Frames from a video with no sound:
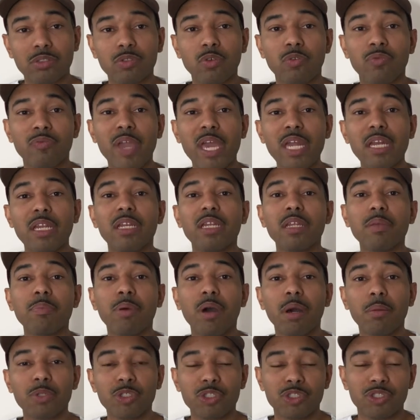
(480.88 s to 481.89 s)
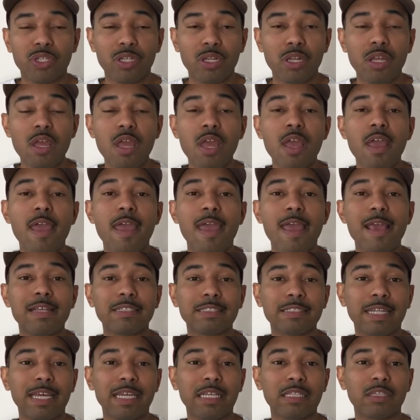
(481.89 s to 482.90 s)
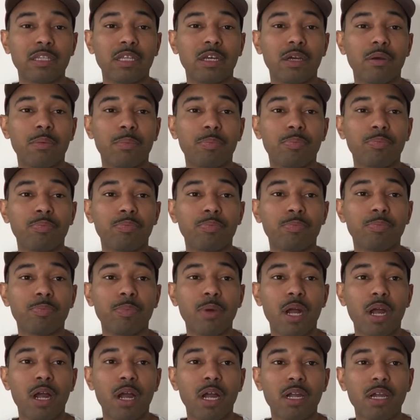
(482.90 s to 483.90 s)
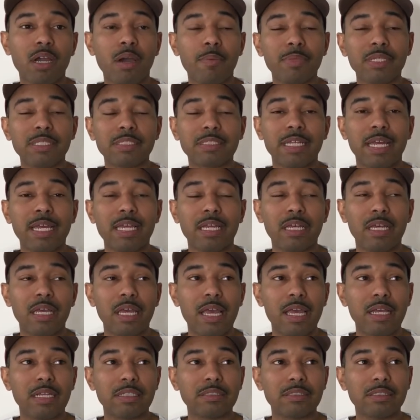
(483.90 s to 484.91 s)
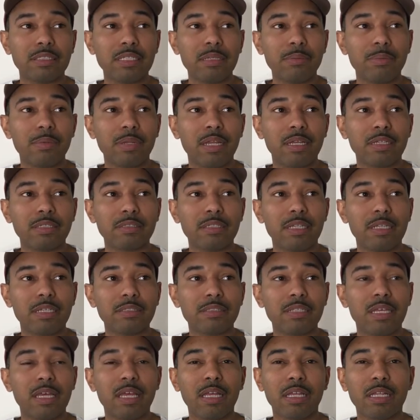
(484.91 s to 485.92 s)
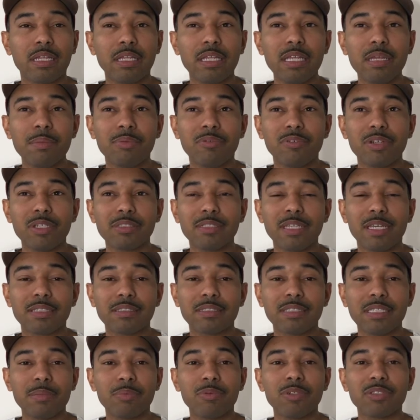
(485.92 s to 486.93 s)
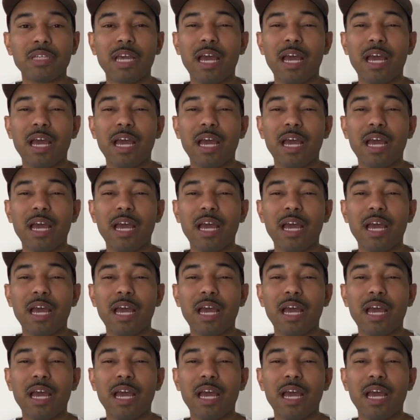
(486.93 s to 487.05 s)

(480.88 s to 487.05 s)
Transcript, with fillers: So vanity publishing is like the uh, companies like Exe, Ex, is it Xlibris? Xlibris?